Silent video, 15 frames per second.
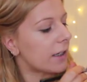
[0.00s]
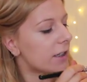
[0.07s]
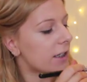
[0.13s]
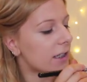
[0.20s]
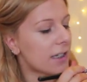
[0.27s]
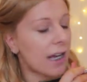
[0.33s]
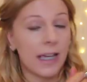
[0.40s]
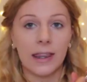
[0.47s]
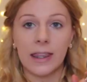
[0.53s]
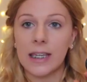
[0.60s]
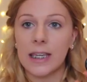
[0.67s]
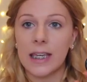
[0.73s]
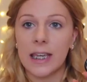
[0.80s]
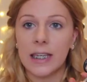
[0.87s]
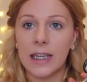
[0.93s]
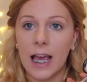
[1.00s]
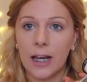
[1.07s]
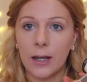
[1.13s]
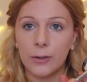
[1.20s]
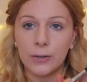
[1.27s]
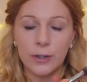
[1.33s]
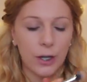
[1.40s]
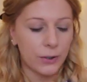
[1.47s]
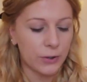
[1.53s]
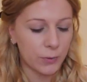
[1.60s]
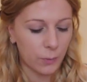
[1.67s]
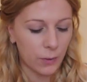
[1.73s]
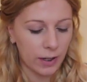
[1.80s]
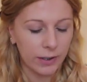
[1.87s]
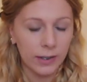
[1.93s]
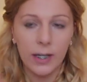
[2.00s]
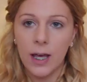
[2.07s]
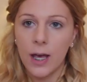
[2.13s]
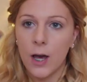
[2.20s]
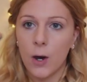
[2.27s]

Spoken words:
just take the yellow toned one